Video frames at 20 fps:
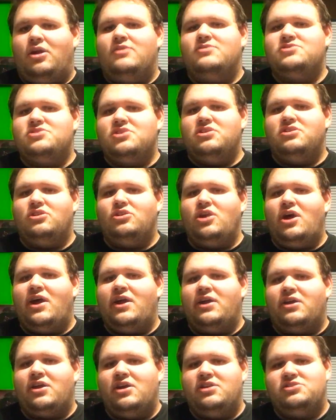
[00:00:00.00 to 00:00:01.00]
all of a sudden the
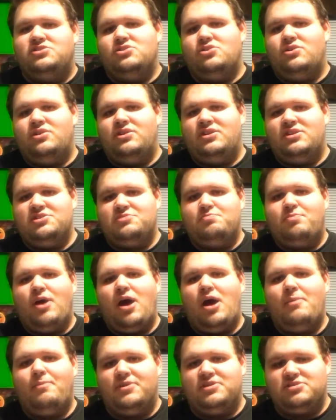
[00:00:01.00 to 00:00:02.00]
light cuts on and this
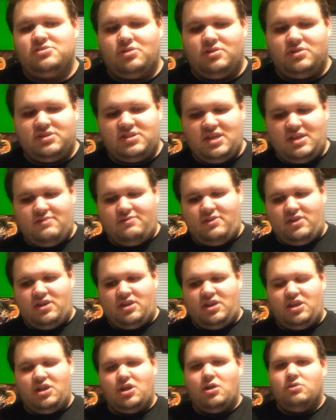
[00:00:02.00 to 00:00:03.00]
puppet's on TV.
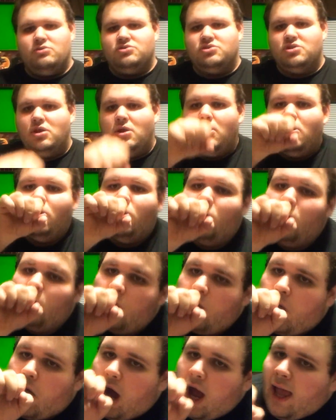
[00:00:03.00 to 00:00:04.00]
And he goes,
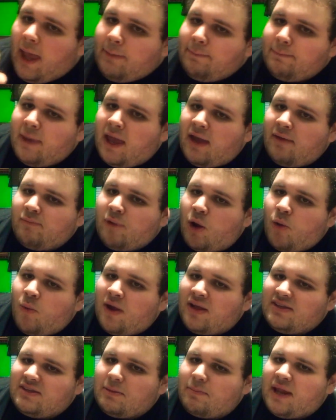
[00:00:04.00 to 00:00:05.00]
"Mama
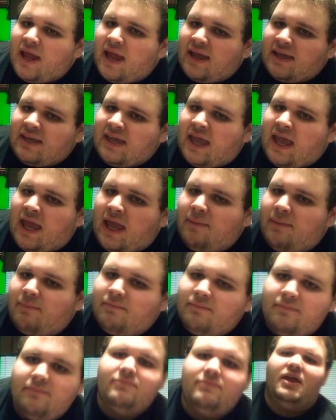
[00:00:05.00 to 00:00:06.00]
wants to play game."